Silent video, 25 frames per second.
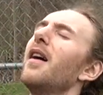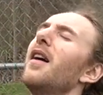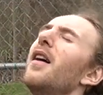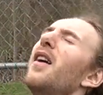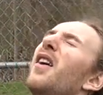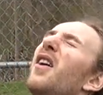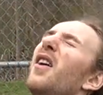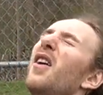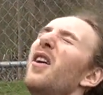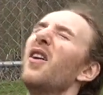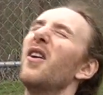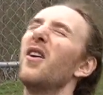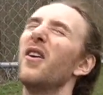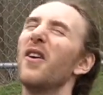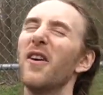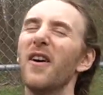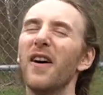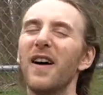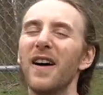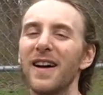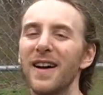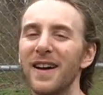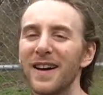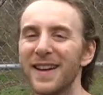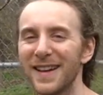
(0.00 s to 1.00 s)
Oh.
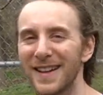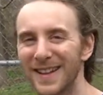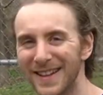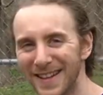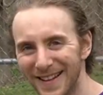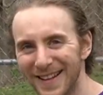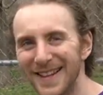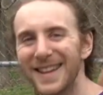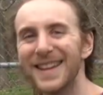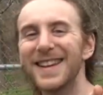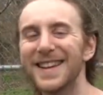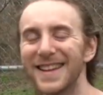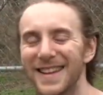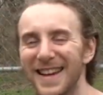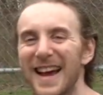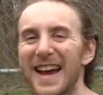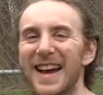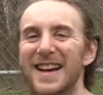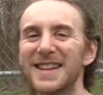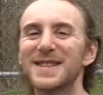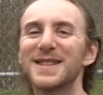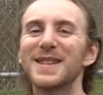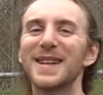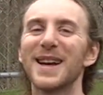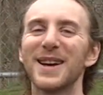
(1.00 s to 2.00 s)

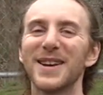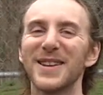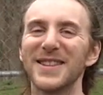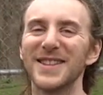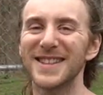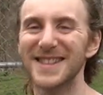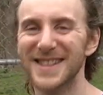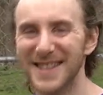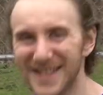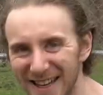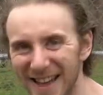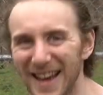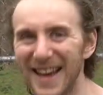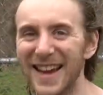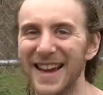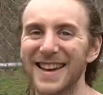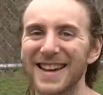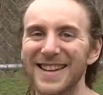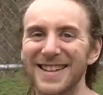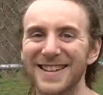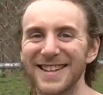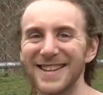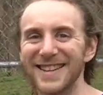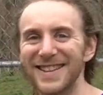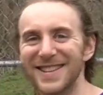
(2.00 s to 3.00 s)
Yeah, it sounds sick,
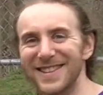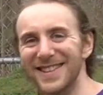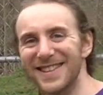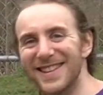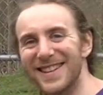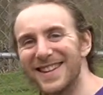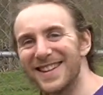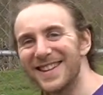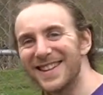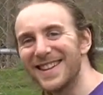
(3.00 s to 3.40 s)
dude.